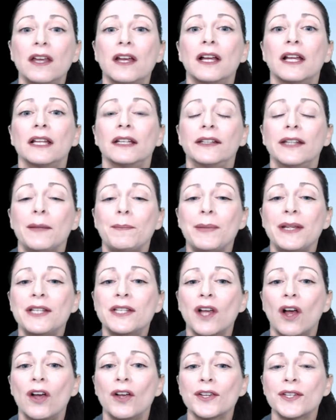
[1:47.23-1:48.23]
Lipids
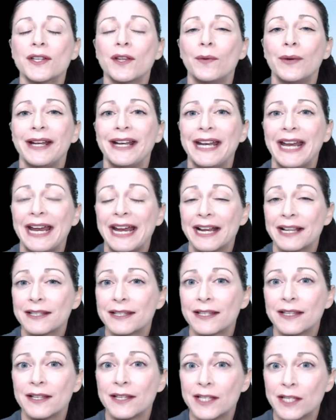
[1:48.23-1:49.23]
also enhance
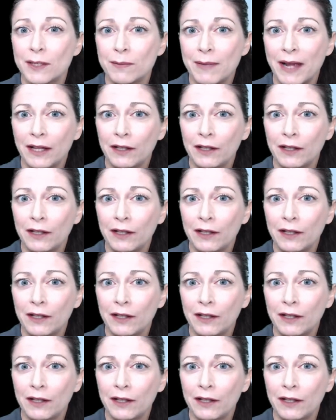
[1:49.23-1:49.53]
the smell